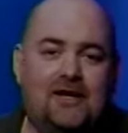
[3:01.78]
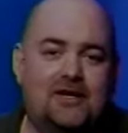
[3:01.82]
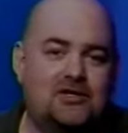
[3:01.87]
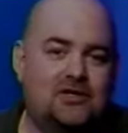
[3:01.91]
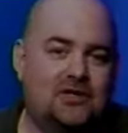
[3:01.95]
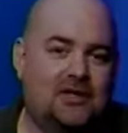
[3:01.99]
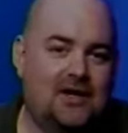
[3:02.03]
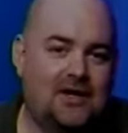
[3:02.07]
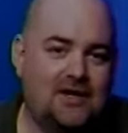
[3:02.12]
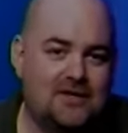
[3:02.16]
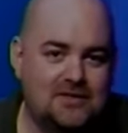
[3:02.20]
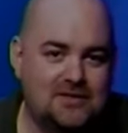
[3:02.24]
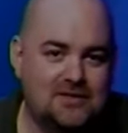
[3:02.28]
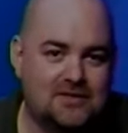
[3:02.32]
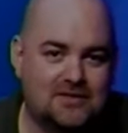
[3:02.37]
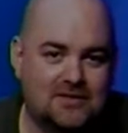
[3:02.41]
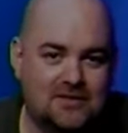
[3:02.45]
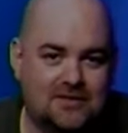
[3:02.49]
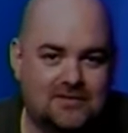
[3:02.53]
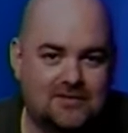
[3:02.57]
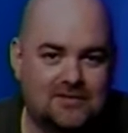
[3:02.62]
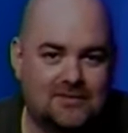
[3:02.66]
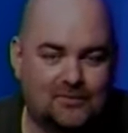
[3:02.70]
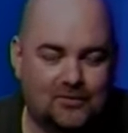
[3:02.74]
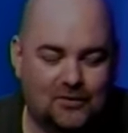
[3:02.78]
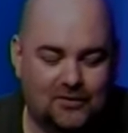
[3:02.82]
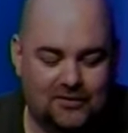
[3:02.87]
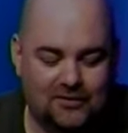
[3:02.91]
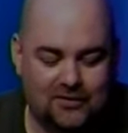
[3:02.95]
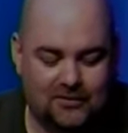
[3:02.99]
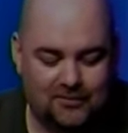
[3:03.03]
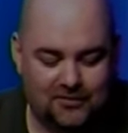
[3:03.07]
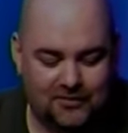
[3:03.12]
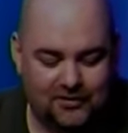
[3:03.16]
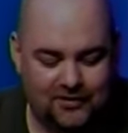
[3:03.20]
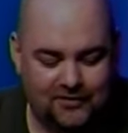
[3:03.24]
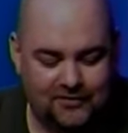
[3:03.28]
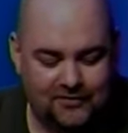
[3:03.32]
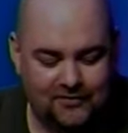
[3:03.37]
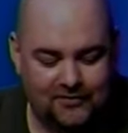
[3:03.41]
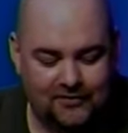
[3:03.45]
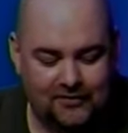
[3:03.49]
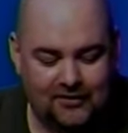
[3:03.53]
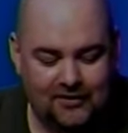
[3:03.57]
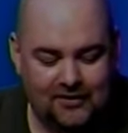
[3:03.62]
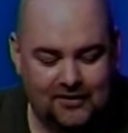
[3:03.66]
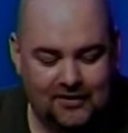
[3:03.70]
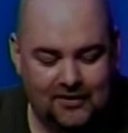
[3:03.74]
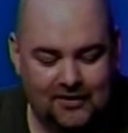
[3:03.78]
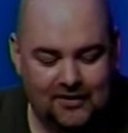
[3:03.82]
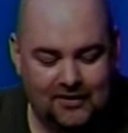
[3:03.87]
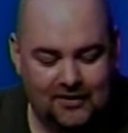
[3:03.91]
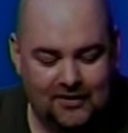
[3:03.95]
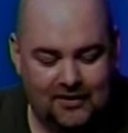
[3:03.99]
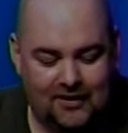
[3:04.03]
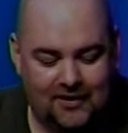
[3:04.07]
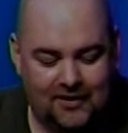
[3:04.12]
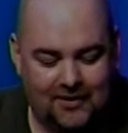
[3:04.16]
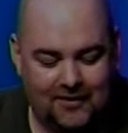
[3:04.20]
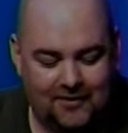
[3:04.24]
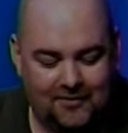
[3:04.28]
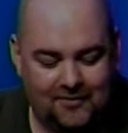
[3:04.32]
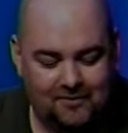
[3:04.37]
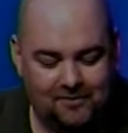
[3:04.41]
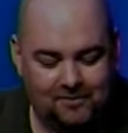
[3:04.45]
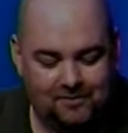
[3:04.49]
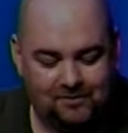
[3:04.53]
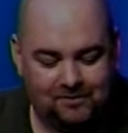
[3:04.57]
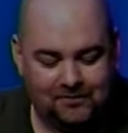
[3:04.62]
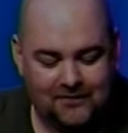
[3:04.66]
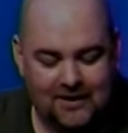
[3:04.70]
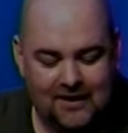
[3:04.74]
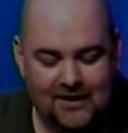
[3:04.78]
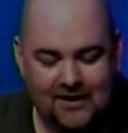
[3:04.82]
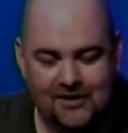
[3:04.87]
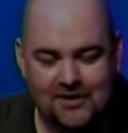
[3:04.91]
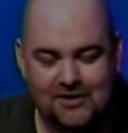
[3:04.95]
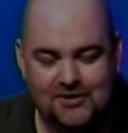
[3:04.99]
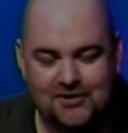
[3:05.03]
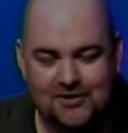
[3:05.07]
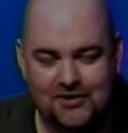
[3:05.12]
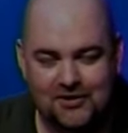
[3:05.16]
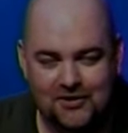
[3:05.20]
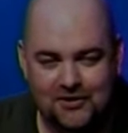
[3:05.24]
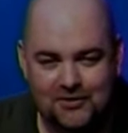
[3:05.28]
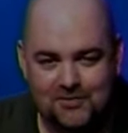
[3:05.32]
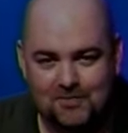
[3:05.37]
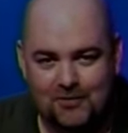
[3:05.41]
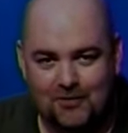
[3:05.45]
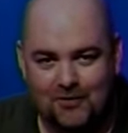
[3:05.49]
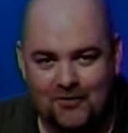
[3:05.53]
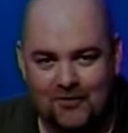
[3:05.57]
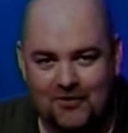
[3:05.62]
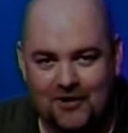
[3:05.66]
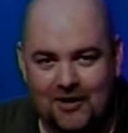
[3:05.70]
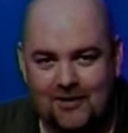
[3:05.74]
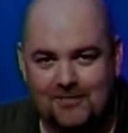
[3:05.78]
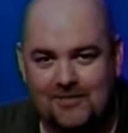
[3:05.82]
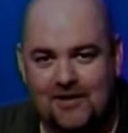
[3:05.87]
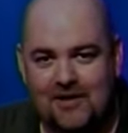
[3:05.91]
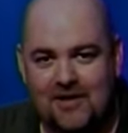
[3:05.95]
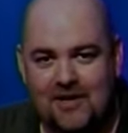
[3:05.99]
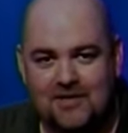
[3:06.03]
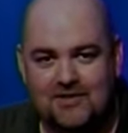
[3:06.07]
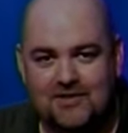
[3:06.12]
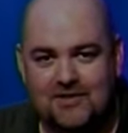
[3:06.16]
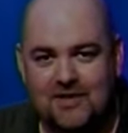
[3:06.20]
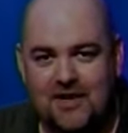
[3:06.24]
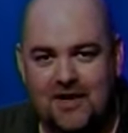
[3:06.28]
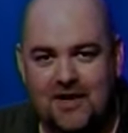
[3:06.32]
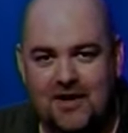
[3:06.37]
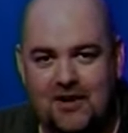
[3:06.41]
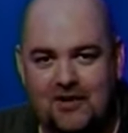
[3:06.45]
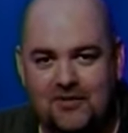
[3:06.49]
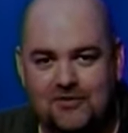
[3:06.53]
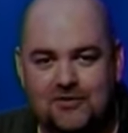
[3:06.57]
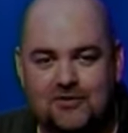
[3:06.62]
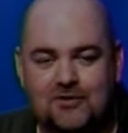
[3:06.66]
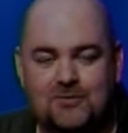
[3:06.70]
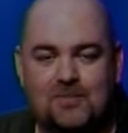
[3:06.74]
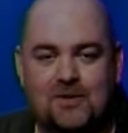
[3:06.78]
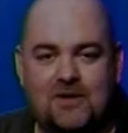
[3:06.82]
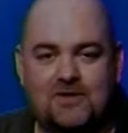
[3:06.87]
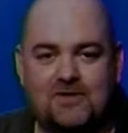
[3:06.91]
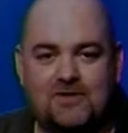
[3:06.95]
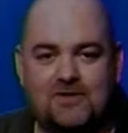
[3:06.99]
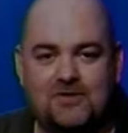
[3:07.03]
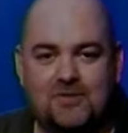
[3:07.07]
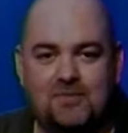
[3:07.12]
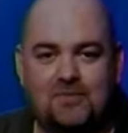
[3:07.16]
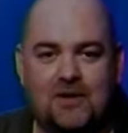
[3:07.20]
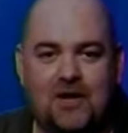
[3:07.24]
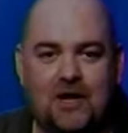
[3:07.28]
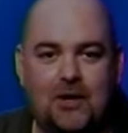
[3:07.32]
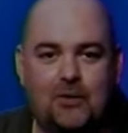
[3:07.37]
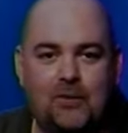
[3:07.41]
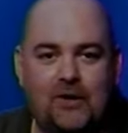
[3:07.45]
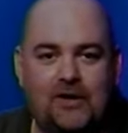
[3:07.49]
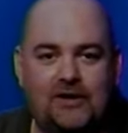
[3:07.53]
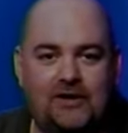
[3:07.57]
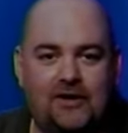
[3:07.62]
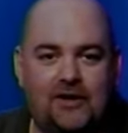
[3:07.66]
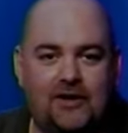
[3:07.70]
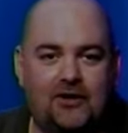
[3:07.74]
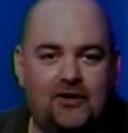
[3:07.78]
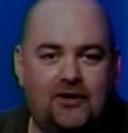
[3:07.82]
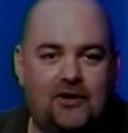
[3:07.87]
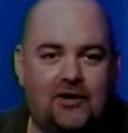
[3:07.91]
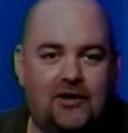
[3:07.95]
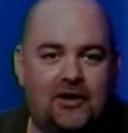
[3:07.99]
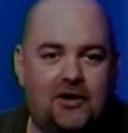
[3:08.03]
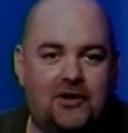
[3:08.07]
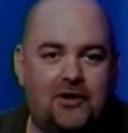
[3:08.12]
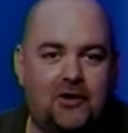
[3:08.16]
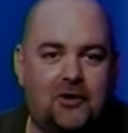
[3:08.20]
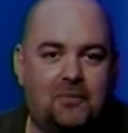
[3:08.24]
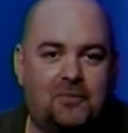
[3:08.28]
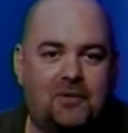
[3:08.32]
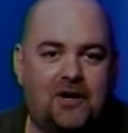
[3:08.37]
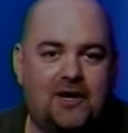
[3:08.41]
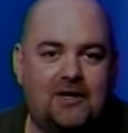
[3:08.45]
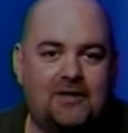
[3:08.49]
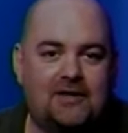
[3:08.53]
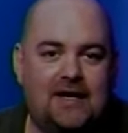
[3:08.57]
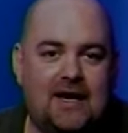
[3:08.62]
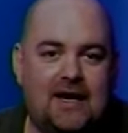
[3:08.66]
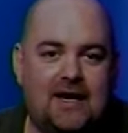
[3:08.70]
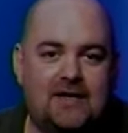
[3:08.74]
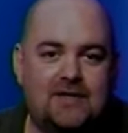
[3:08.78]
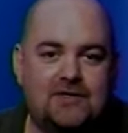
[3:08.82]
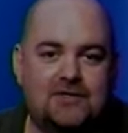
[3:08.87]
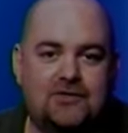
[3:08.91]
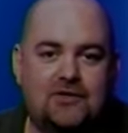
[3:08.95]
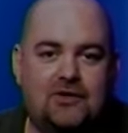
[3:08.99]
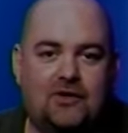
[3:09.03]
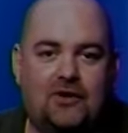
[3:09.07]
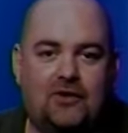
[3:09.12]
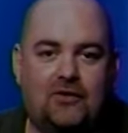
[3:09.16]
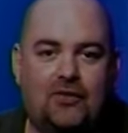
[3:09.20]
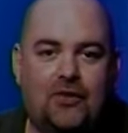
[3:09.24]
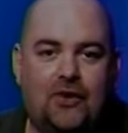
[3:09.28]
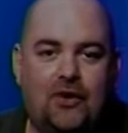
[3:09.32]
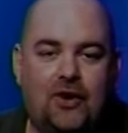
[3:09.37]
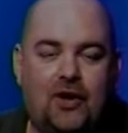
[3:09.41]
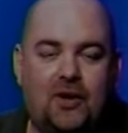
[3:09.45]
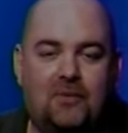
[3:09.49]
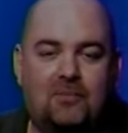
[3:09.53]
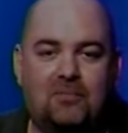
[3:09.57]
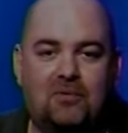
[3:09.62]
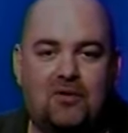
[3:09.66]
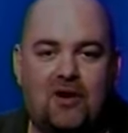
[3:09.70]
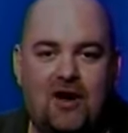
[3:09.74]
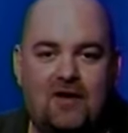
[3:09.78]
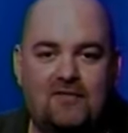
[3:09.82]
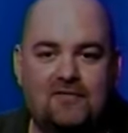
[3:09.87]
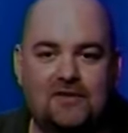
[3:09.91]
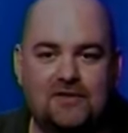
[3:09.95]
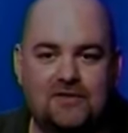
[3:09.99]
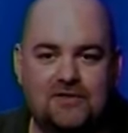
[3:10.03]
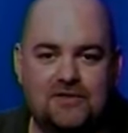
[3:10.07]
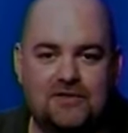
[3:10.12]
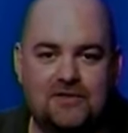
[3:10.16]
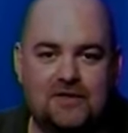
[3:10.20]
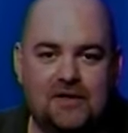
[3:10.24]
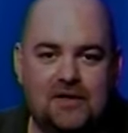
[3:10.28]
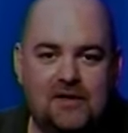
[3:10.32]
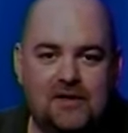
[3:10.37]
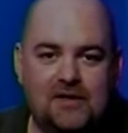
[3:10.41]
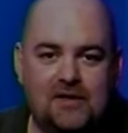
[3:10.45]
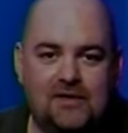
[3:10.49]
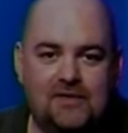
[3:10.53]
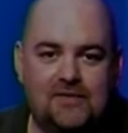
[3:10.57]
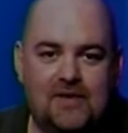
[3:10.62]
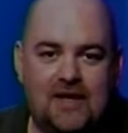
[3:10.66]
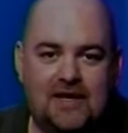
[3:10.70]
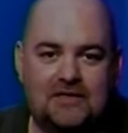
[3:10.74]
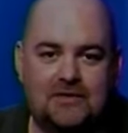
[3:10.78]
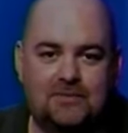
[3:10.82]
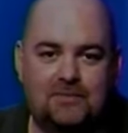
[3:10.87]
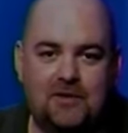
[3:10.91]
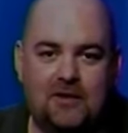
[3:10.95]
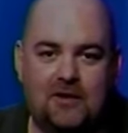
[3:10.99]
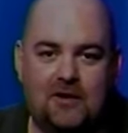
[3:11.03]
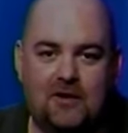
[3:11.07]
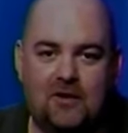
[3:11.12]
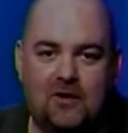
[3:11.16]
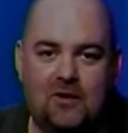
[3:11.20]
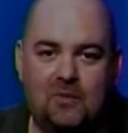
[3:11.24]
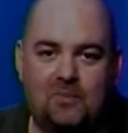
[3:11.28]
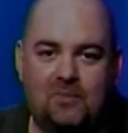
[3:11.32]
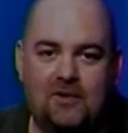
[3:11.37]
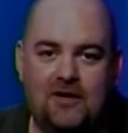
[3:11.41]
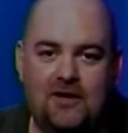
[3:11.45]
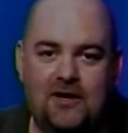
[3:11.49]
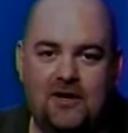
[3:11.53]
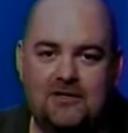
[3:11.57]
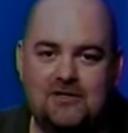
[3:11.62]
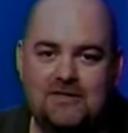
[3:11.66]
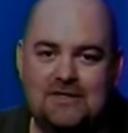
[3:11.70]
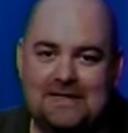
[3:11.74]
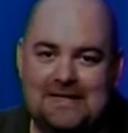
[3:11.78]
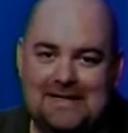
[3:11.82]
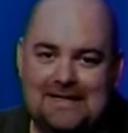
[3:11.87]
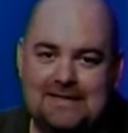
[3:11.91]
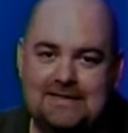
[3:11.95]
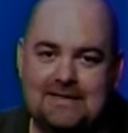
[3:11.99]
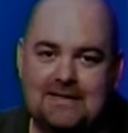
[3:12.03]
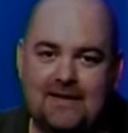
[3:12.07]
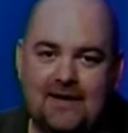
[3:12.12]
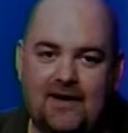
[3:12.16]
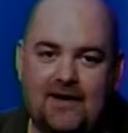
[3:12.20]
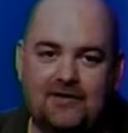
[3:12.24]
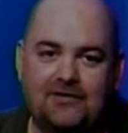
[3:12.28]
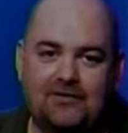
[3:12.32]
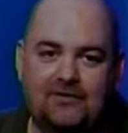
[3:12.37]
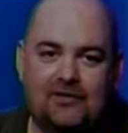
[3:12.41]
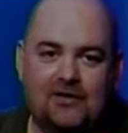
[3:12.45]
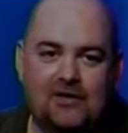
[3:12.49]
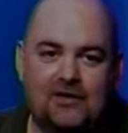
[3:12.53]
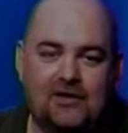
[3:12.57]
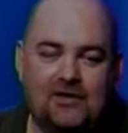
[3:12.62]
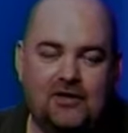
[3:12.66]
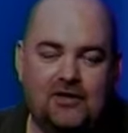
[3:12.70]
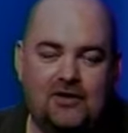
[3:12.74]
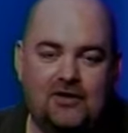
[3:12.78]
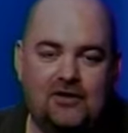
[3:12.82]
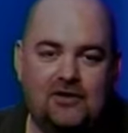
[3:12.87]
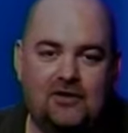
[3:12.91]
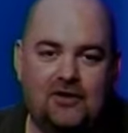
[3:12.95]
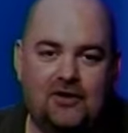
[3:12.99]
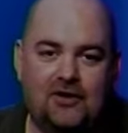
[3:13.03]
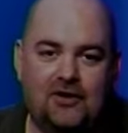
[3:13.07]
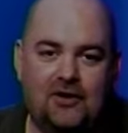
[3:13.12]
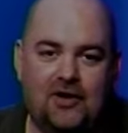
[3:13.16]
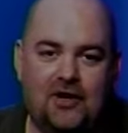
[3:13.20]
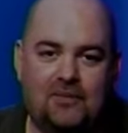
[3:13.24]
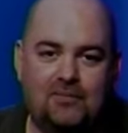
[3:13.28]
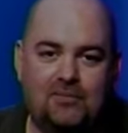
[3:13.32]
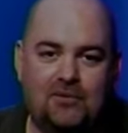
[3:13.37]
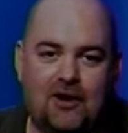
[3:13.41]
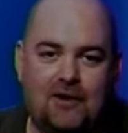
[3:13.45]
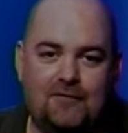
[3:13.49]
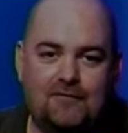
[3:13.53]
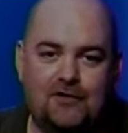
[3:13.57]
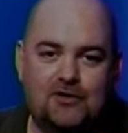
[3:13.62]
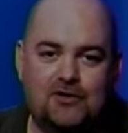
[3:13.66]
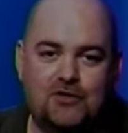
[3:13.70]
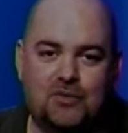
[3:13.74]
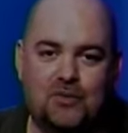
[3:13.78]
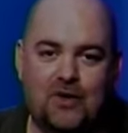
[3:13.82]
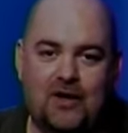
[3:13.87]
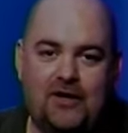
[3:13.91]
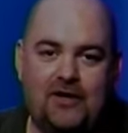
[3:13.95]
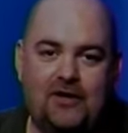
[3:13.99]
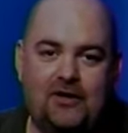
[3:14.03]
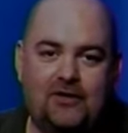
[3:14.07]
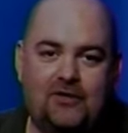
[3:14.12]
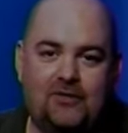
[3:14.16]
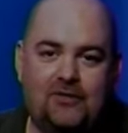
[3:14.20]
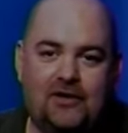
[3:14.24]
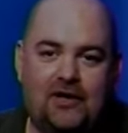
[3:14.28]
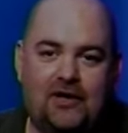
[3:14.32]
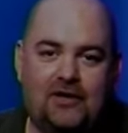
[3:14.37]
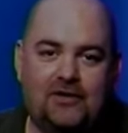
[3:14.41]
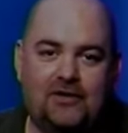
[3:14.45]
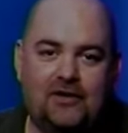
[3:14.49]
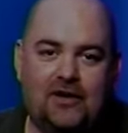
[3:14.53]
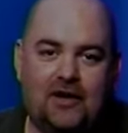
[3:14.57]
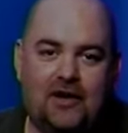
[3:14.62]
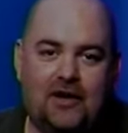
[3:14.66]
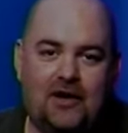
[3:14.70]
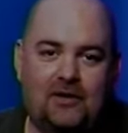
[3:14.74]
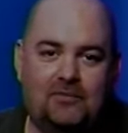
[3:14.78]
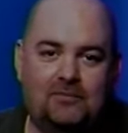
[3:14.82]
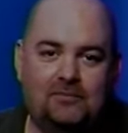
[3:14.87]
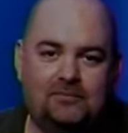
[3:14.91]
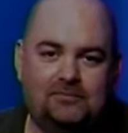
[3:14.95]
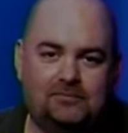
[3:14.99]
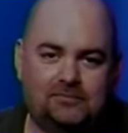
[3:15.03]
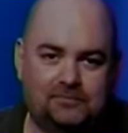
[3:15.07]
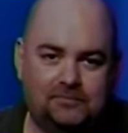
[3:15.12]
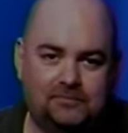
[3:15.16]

education system with their beliefs. Um, in addition to this program, the ACA also sponsors a biweekly internet audio podcast called The Non-Prophets. That's P R O P H E T S. You can go to nonprophetsradio.com